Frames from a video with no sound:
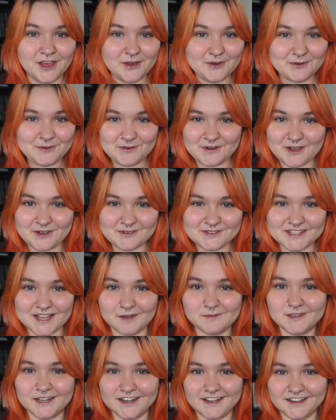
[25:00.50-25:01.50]
who knows,
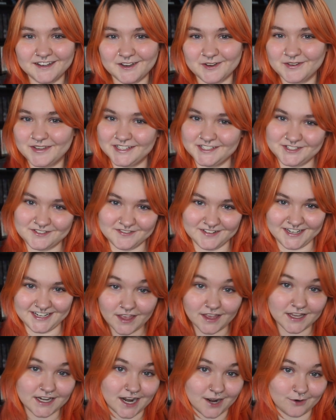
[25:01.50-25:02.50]
I'm gonna go get to reading
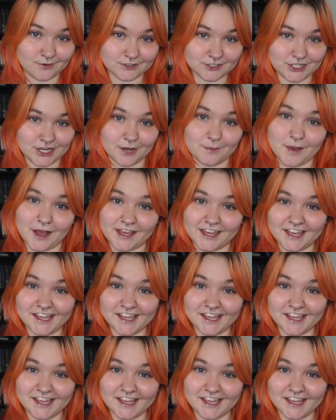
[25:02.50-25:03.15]
and I will check back